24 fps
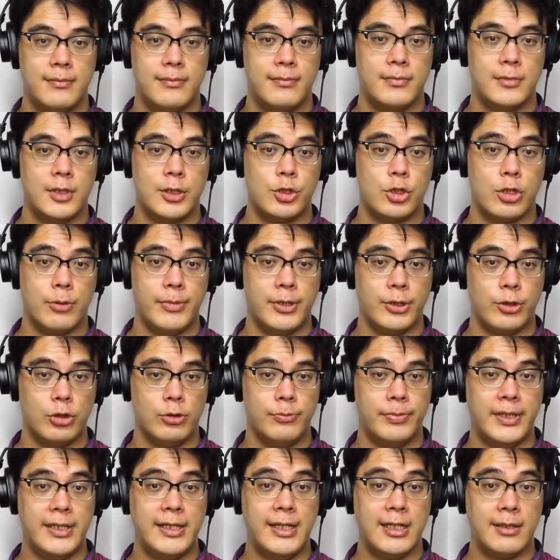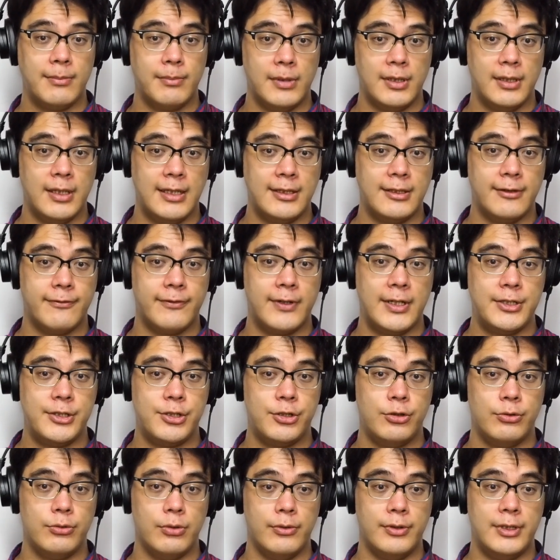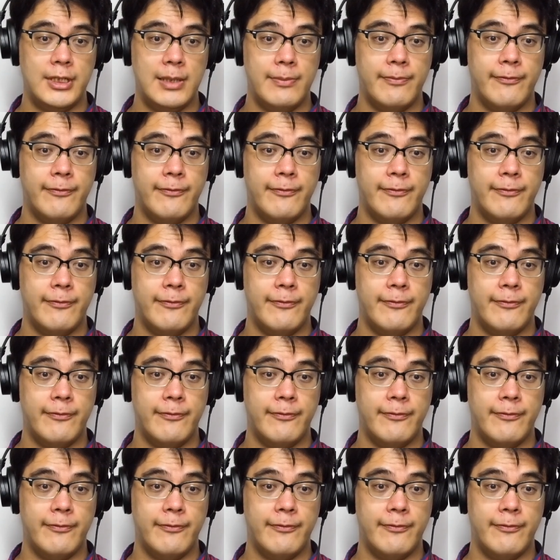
The German group Enigma and the French duo Deep